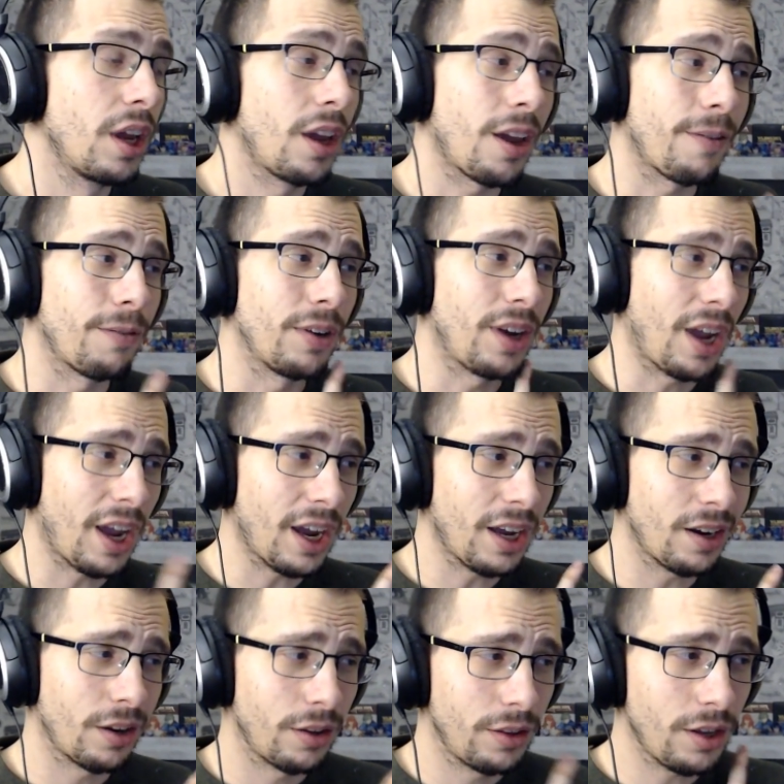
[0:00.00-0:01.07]
If it
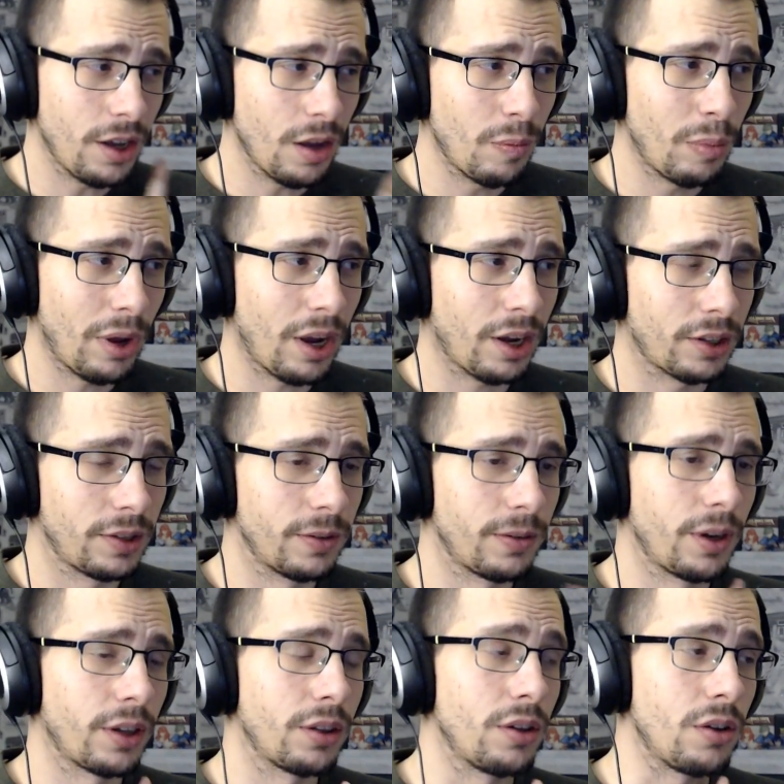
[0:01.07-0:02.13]
had the impact
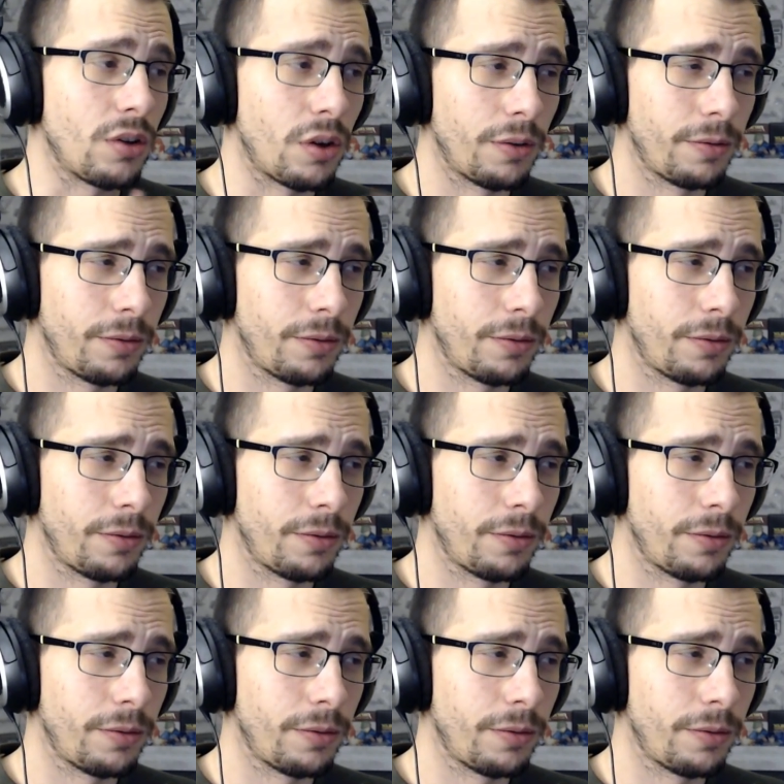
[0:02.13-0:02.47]
effect, the null,